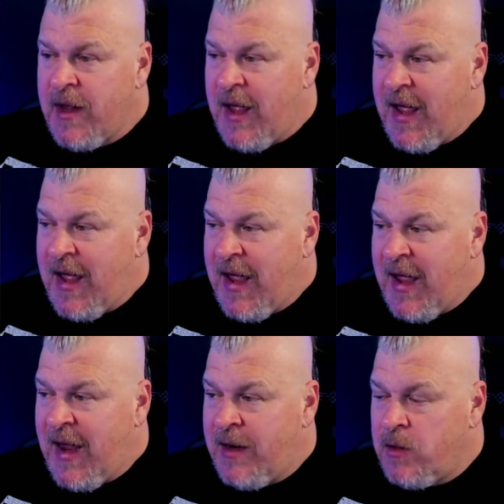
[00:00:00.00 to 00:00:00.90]

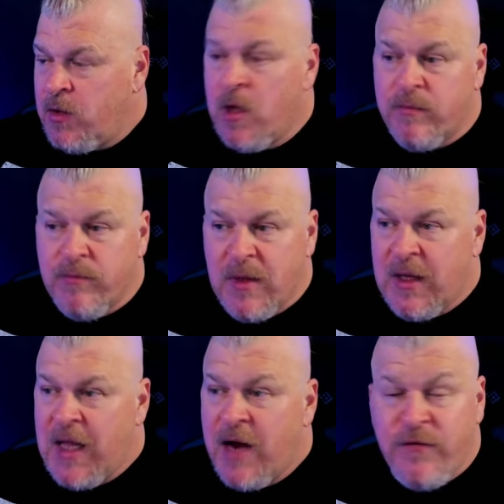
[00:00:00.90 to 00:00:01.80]
And look, a
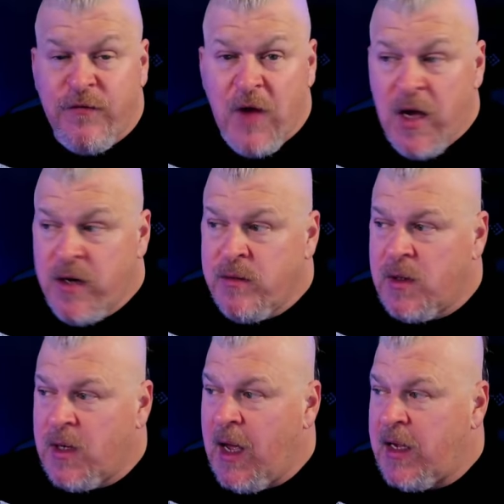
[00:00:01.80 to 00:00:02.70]
lot of fun
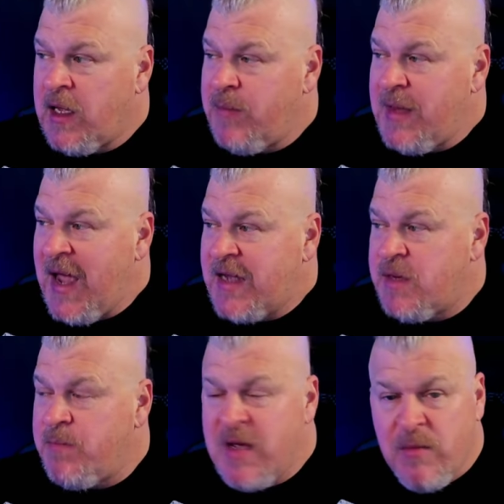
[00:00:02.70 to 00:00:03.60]
uh, can be had. It's
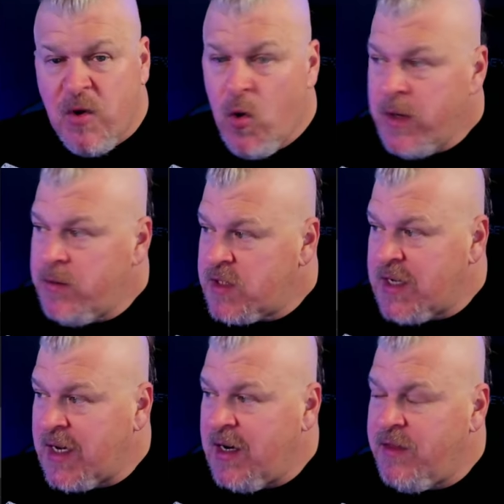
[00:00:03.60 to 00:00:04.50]
a meme coin,
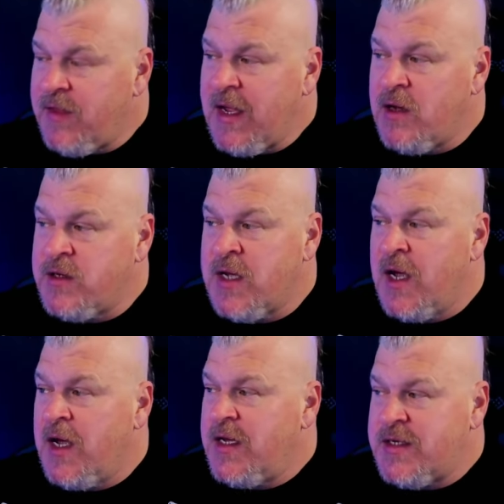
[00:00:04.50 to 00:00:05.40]
just like anything else.
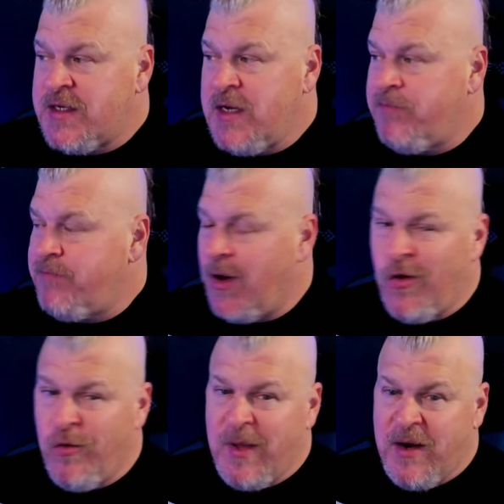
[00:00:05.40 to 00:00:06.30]
You see
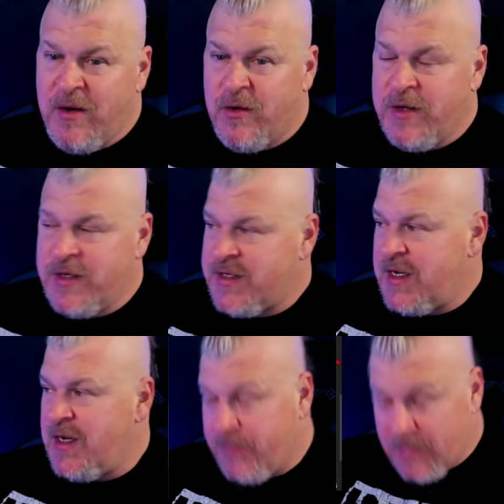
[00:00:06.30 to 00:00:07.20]
Homelander, you
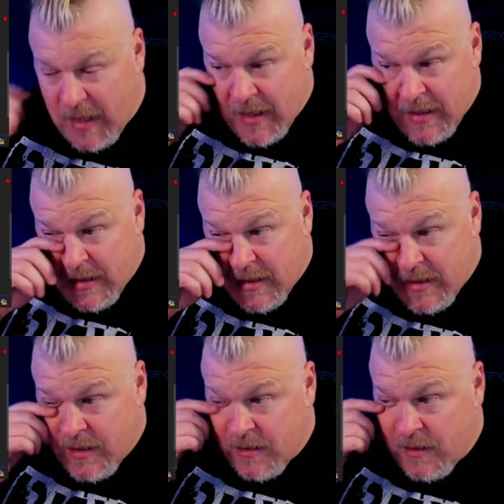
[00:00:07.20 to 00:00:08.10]
see the
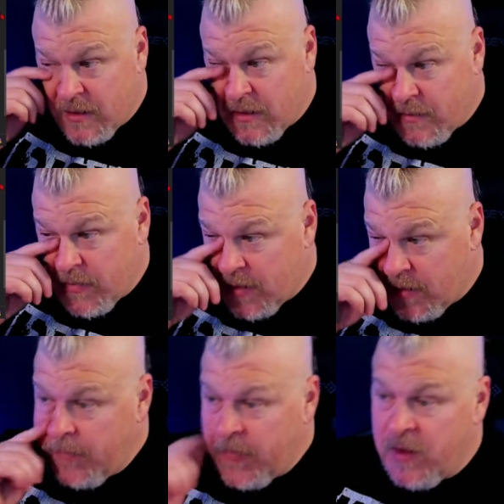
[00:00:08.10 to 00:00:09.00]
the the
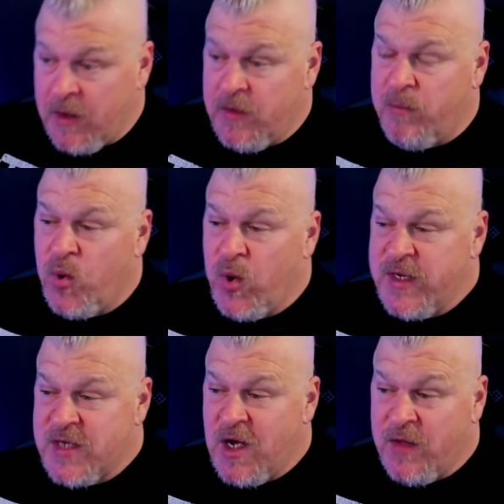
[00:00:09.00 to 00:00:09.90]
the the, the
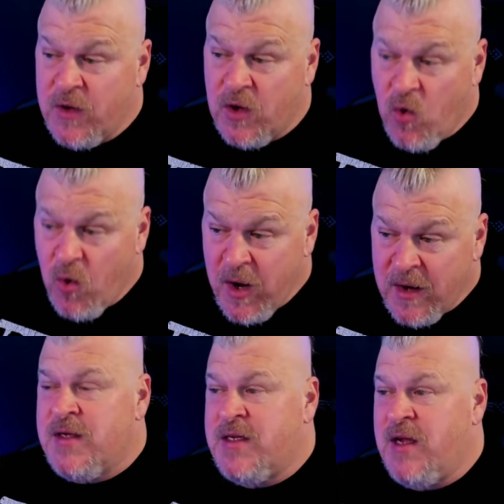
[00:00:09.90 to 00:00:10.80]
Boyz on the
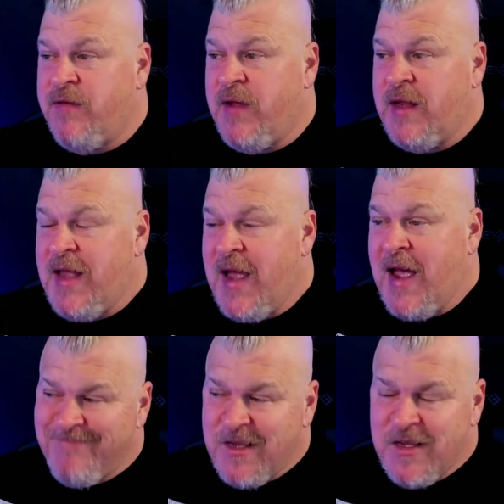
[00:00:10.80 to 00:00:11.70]
coin, stuff like
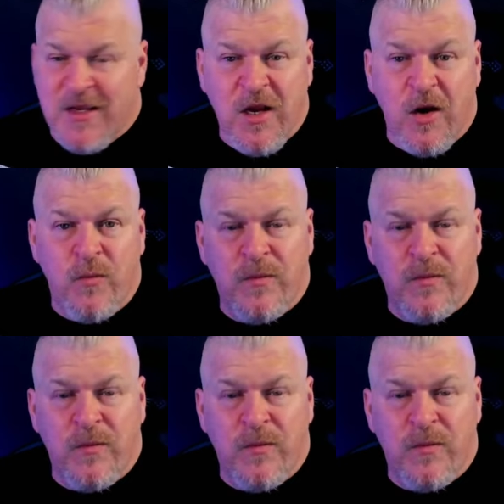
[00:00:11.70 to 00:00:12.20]
that. You know,